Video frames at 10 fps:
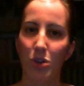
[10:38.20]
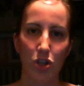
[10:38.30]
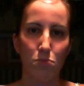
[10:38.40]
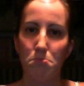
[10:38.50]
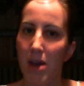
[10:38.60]

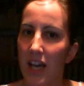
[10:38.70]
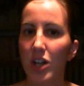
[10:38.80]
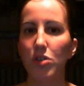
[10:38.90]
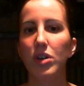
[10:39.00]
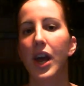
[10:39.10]
Just make
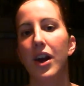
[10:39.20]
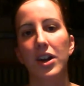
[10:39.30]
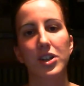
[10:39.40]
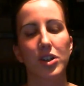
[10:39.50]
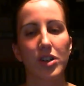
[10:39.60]
a new
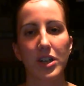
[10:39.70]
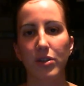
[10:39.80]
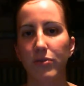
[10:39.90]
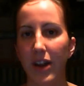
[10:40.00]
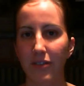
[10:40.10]
character in
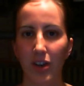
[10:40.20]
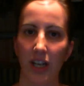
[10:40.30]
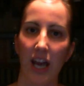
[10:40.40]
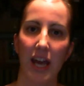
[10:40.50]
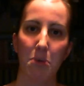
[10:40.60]
your
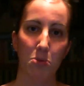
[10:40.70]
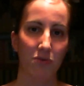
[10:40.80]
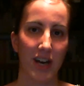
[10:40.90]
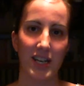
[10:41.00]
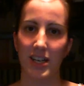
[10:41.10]
favorite game,
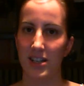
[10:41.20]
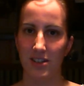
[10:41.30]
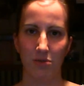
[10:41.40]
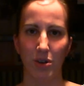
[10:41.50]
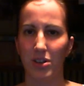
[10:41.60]
provided it
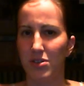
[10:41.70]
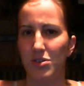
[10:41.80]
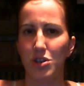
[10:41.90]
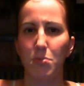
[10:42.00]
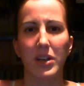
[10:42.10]
isn't one of
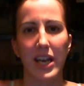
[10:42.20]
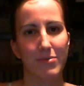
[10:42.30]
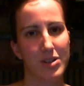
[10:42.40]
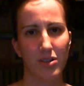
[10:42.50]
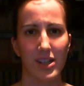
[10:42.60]
those stupid
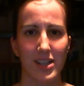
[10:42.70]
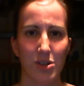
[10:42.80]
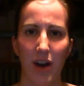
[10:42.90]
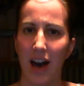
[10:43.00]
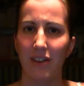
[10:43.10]
games that only
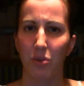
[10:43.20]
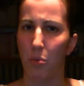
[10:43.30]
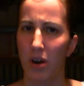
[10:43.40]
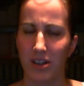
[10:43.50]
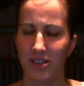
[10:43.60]
lets you
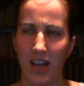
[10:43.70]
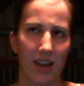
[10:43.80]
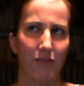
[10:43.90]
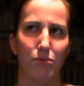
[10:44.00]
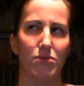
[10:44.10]
have one
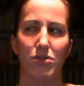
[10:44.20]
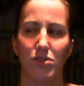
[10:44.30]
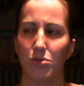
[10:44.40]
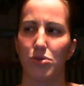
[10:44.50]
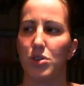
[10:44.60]
save.
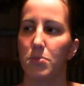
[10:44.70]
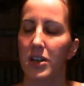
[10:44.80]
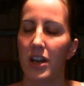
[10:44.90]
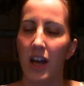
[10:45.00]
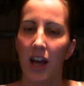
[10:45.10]
So
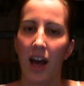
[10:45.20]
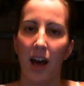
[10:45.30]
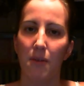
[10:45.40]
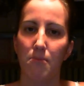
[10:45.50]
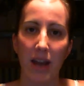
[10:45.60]
stupid.
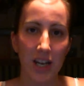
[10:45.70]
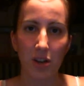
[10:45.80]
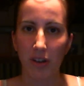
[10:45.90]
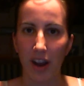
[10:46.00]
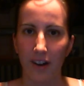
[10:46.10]
Make
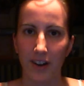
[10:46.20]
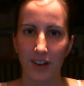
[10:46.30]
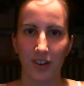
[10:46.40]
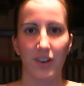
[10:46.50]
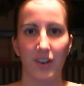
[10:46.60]
a new
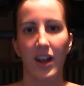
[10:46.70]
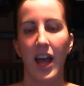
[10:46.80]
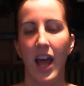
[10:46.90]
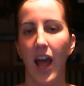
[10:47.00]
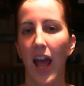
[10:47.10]
character,
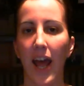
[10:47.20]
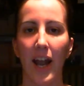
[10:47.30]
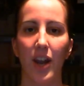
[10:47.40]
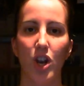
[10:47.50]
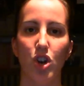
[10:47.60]

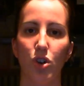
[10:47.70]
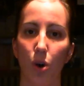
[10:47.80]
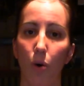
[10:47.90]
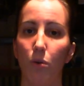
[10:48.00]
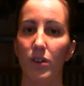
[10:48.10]
and
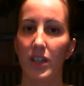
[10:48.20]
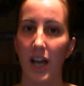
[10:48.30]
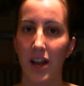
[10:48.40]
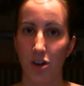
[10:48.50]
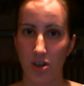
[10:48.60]
don't
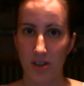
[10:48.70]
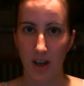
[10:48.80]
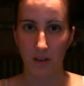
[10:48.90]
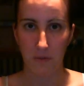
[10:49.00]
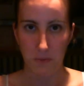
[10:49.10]
let
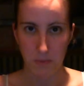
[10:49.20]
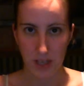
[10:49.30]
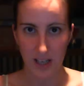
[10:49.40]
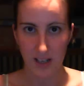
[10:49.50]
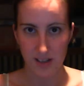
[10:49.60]
yourself
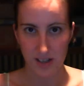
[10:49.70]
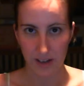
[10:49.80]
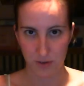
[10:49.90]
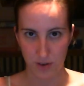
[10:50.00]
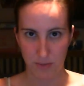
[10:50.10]
be a
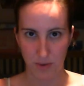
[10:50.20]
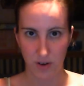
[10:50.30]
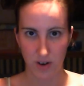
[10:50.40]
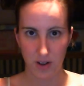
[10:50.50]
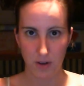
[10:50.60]
save scrubber.
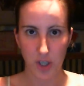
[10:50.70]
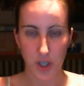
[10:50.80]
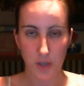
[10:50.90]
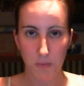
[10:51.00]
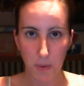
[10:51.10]

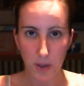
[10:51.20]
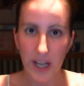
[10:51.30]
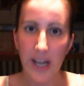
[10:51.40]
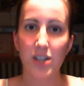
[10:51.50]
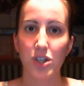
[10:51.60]
Just
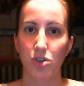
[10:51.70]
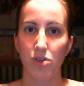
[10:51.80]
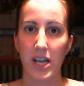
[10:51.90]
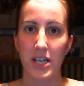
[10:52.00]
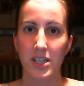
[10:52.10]
play it
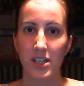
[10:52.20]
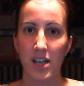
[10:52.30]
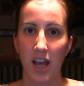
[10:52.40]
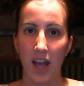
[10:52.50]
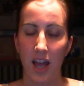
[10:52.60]
straight.
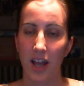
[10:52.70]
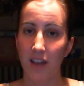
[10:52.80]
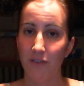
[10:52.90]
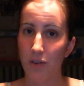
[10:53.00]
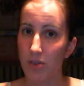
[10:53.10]

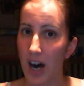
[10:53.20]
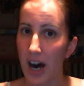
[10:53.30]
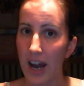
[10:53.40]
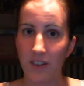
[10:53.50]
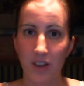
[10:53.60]
If you
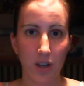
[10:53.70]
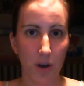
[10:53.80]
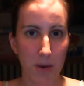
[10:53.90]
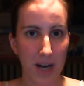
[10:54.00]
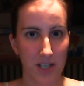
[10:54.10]
die, then you
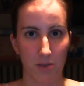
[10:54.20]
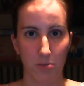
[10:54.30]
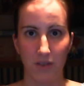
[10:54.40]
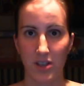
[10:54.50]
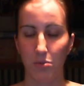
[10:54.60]
go back to the
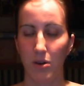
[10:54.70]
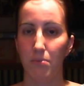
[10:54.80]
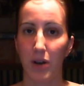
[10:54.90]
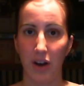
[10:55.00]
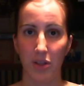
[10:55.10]
previous one.
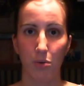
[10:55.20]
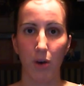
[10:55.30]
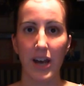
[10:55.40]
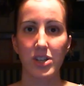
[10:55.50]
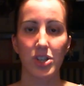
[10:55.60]
But
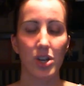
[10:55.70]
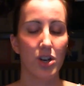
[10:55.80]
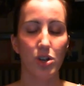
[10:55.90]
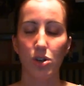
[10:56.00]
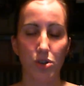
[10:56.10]
otherwise,
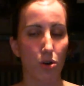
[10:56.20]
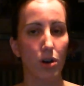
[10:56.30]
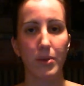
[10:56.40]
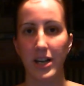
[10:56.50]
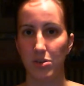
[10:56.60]
don't
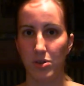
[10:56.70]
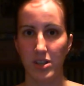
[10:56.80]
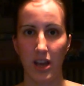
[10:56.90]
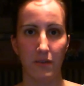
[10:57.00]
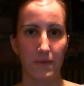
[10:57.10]
go back to a
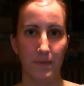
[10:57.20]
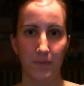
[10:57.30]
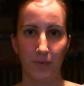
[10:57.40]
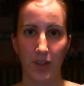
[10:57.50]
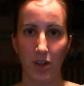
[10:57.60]
save.
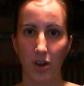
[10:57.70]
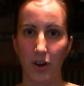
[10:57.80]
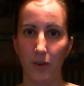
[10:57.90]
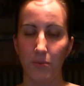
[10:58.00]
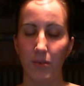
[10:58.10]
You
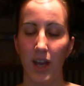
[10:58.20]
know?